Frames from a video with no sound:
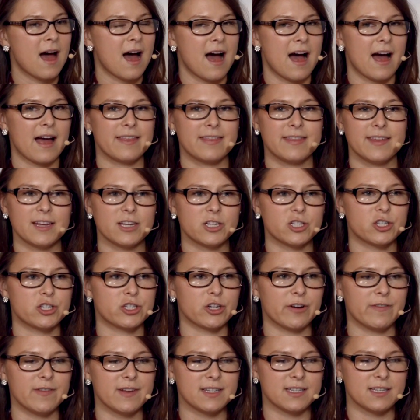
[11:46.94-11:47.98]
I think
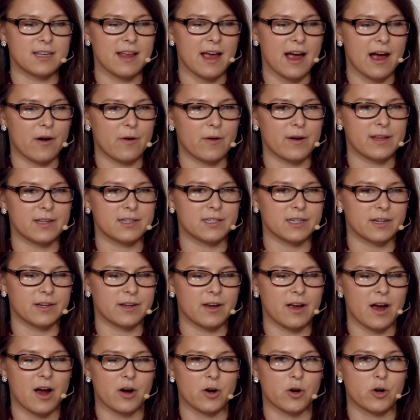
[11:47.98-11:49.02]
ServiceNow is
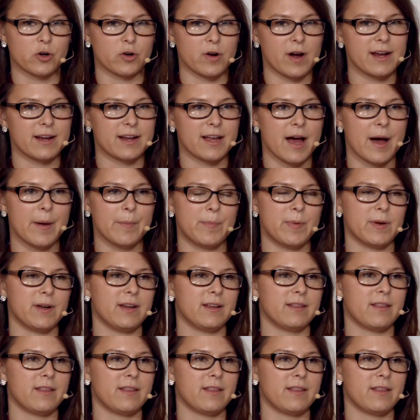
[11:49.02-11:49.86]
a, a great company.